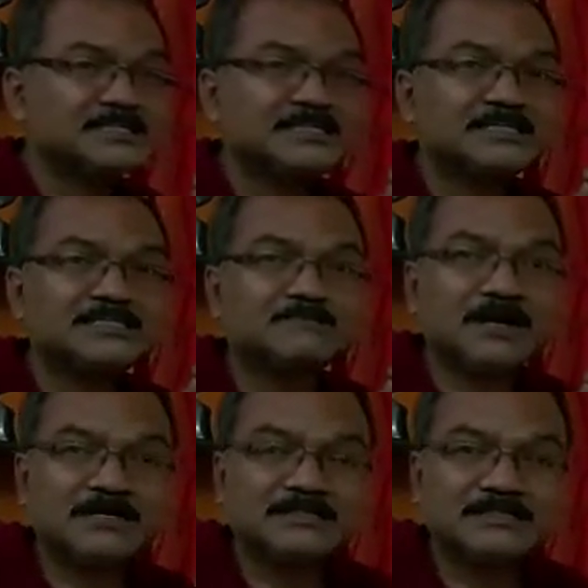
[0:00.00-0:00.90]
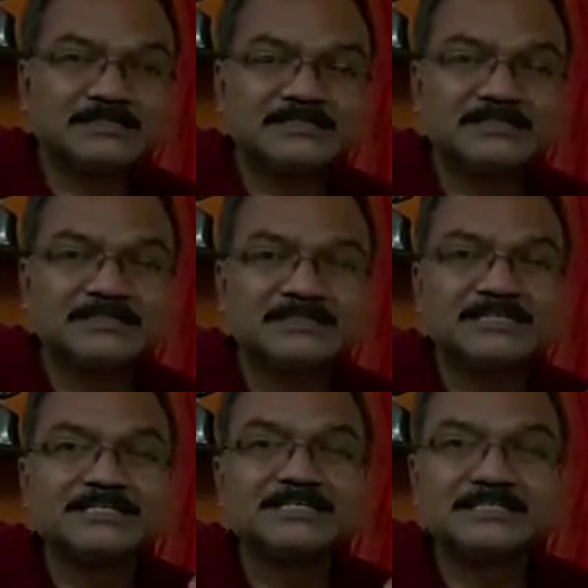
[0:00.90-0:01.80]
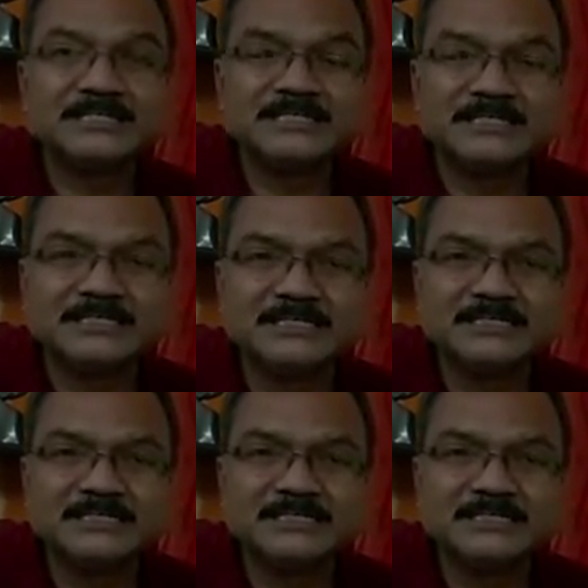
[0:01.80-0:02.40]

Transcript: his mother is dead